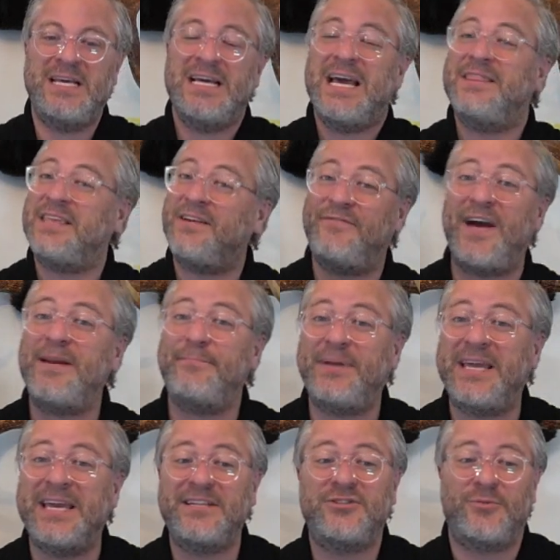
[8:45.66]
And the event
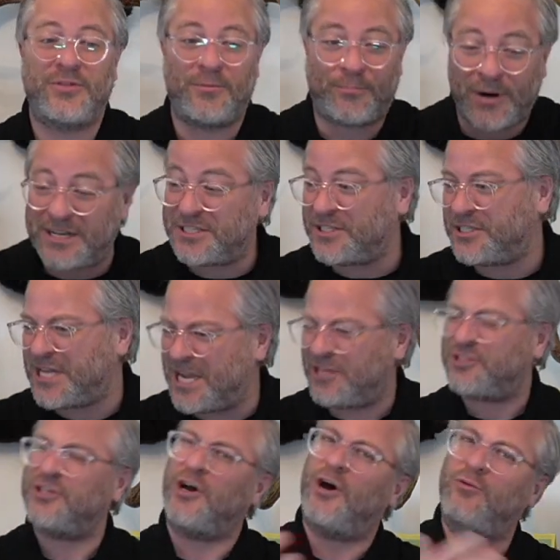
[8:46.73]
begins with a
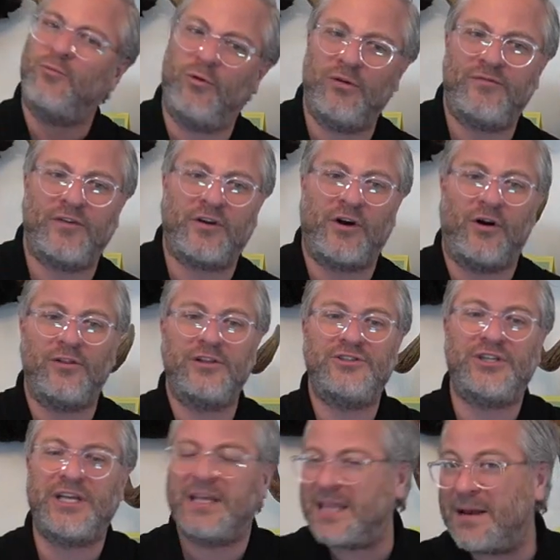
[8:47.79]
presentation on wolf
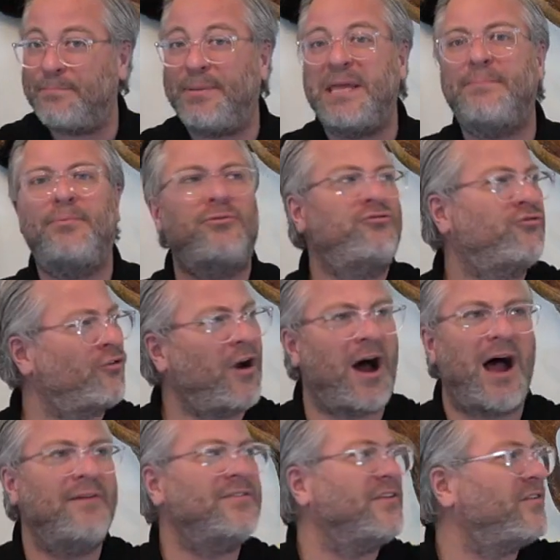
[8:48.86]
ecology, and then people
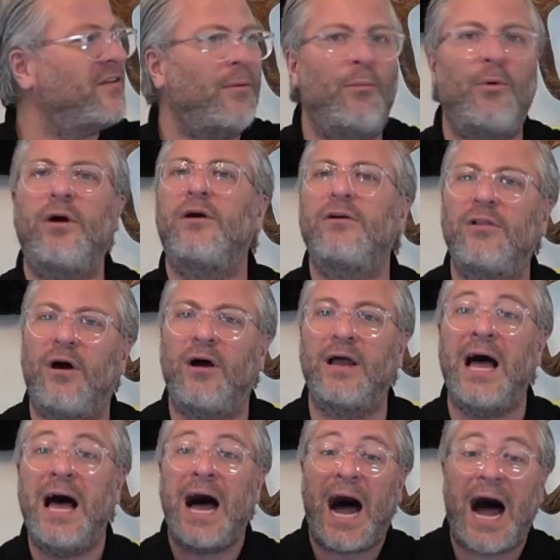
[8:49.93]
drive to somewhere along
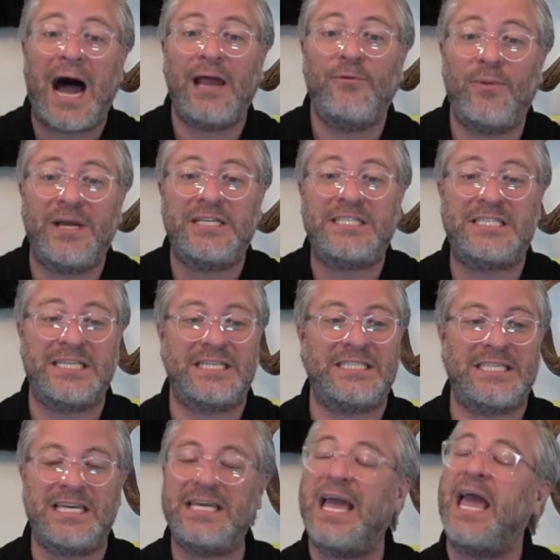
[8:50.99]
Highway
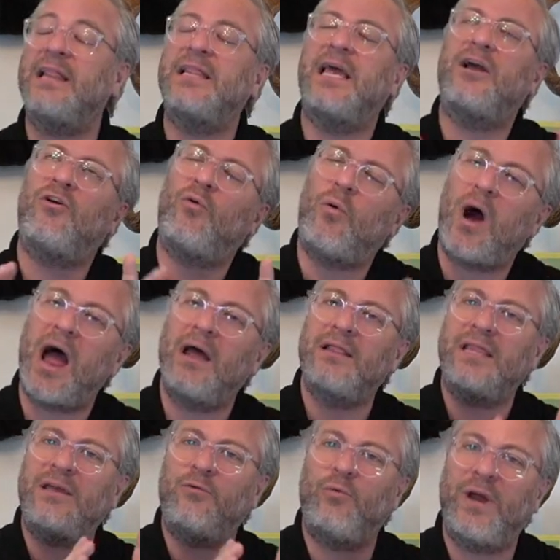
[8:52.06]
60 and they
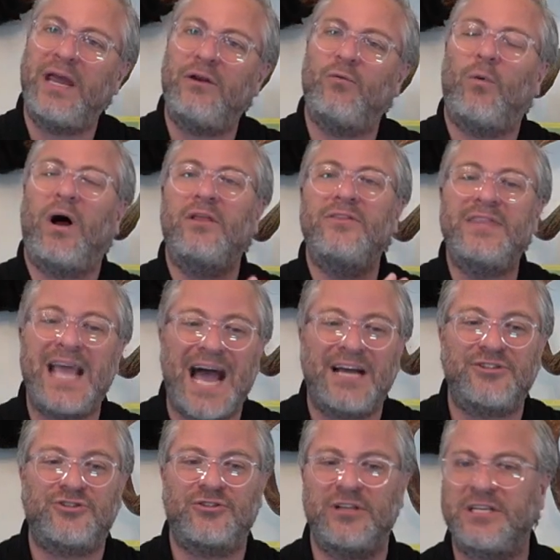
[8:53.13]
quietly wait while
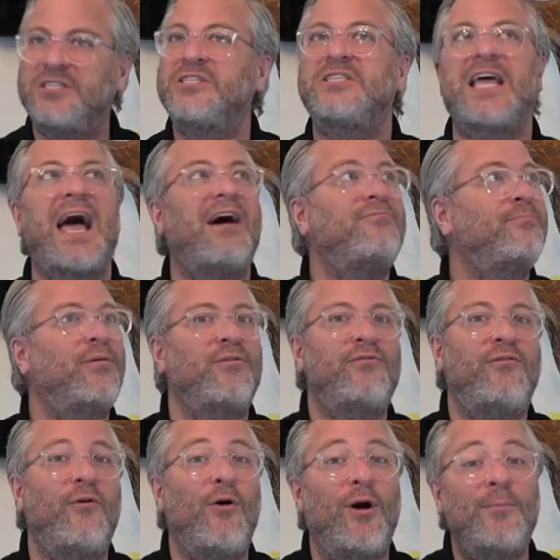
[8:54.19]
naturalist staff
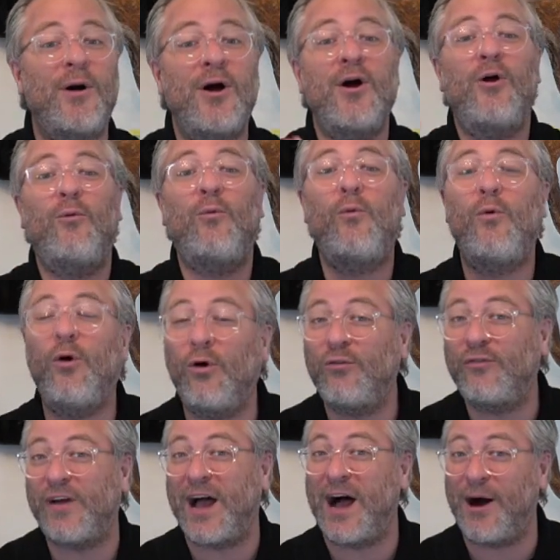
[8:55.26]
perform wolf
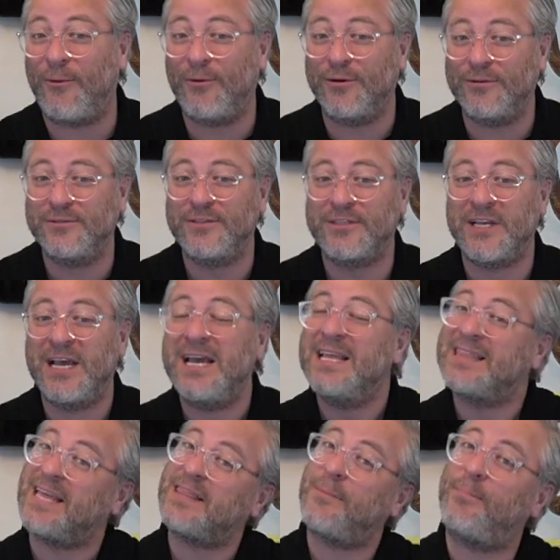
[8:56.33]
howls
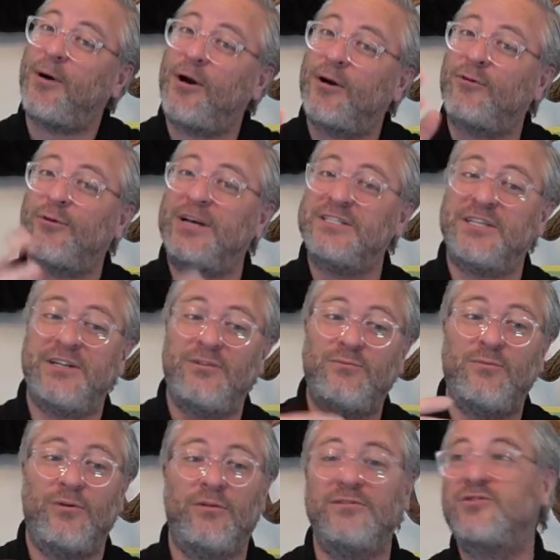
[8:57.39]
that the park resident
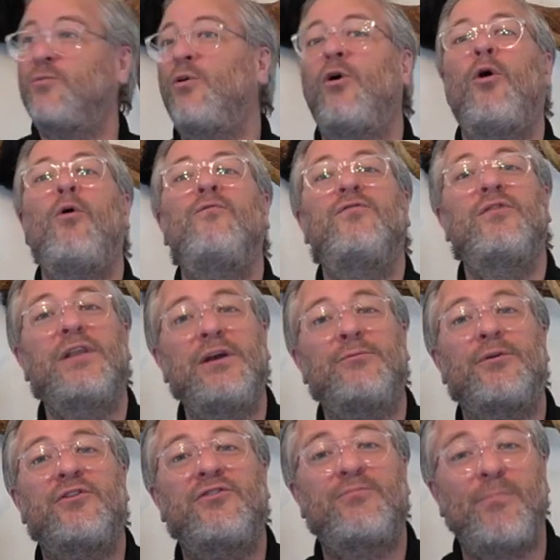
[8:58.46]
wolves will hopefully
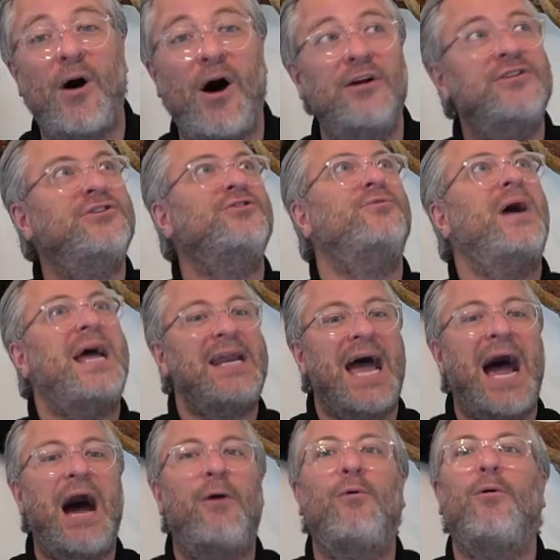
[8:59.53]
respond to and
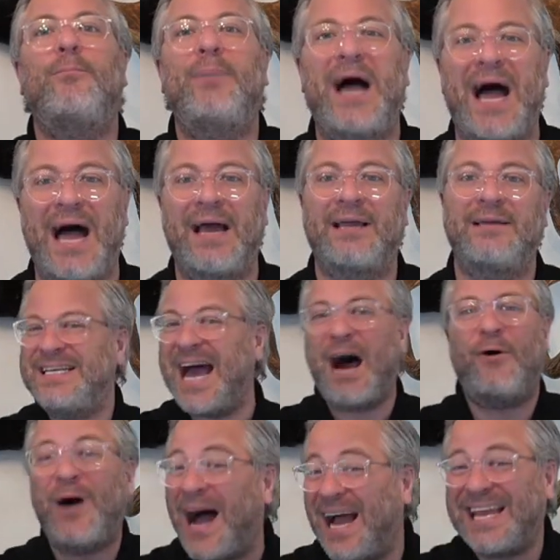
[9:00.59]
howl back.
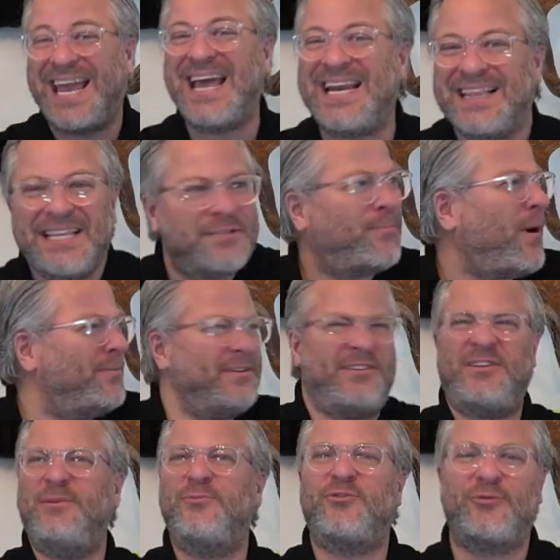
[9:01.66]
Now, I get it, this probably
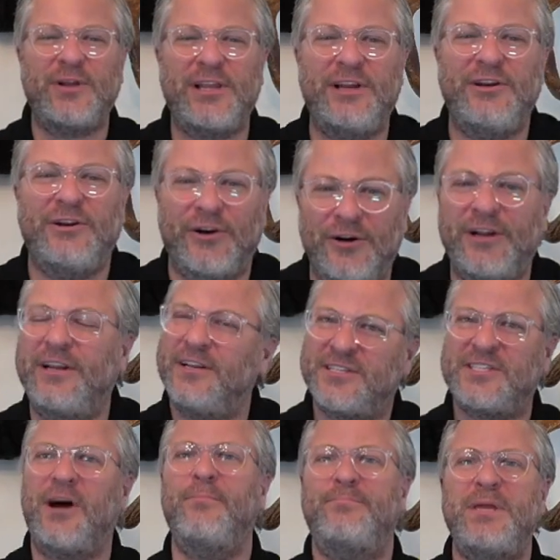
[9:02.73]
seems really nerdy to
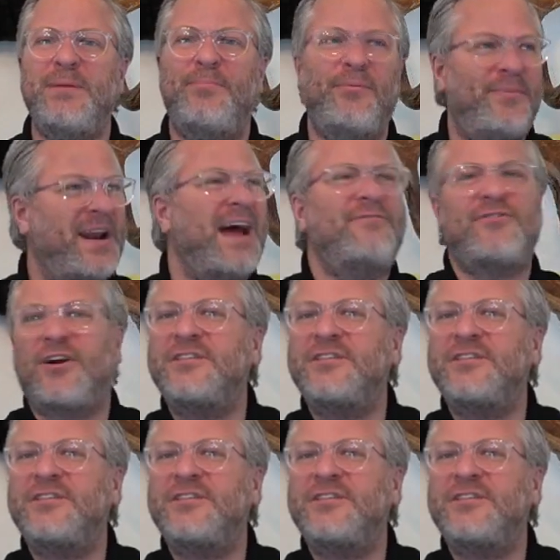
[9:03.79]
some people, but after I